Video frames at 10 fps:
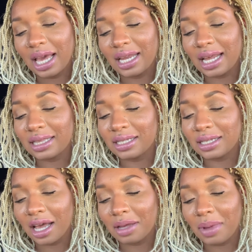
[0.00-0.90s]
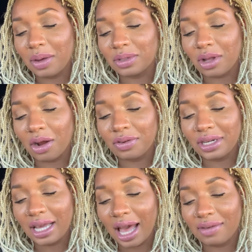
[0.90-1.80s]
And at the time, I was
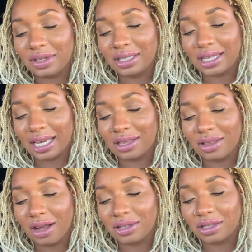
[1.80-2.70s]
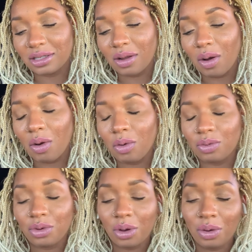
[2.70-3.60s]
already having second thoughts. Oh
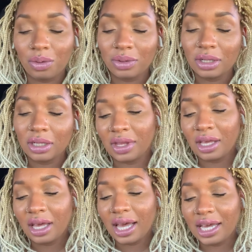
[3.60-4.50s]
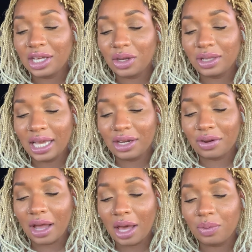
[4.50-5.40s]
no. A year
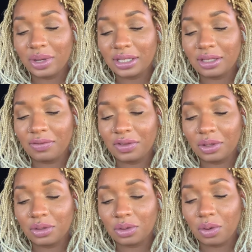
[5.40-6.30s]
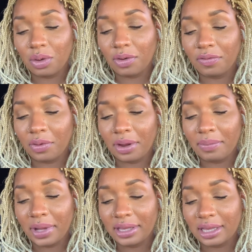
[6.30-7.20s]
later, I went to field school for a
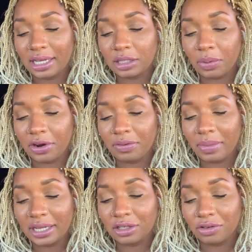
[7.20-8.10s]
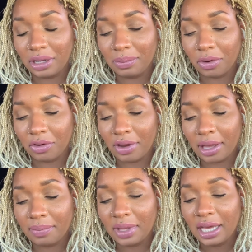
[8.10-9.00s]
month as part of my degree
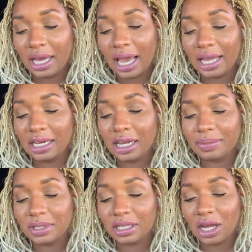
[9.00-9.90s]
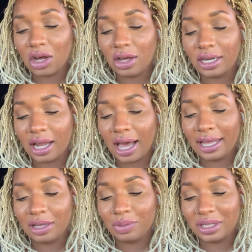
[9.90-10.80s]
program, ending up stuck on an
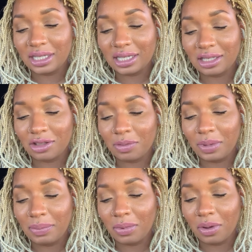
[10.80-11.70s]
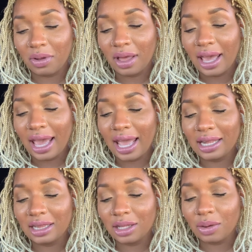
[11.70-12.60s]
island with six other people
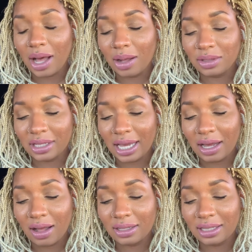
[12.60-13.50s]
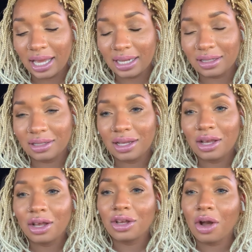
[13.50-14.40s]
and little outside contact.
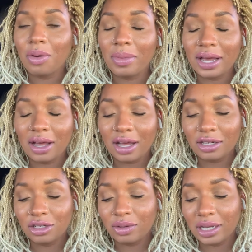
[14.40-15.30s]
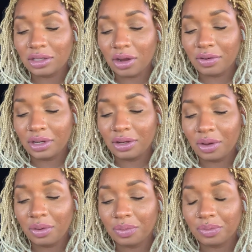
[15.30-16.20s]
Oh my gosh, you guys already
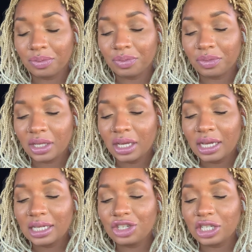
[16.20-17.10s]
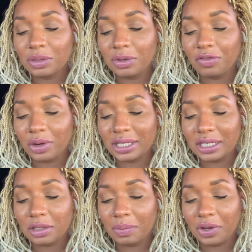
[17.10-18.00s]
know. Just before
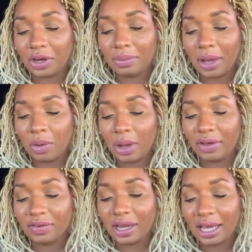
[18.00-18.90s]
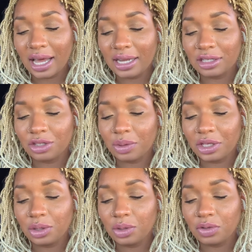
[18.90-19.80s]
disappearing, my wife and I got into a
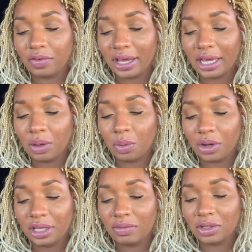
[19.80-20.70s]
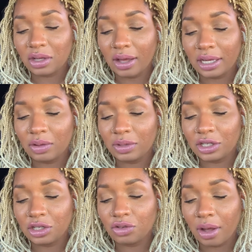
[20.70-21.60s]
huge fight and weren't even talking when
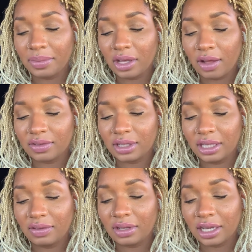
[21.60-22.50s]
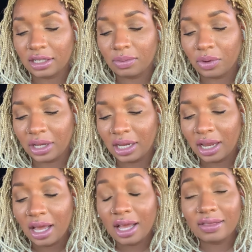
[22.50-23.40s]
she dropped me off to leave the next morning.
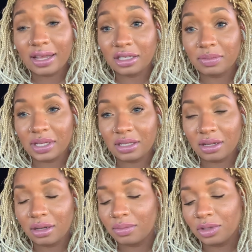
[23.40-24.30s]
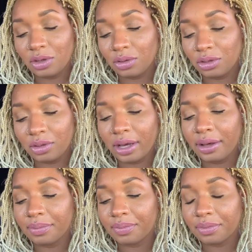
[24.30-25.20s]
That's messed up. You don't do that.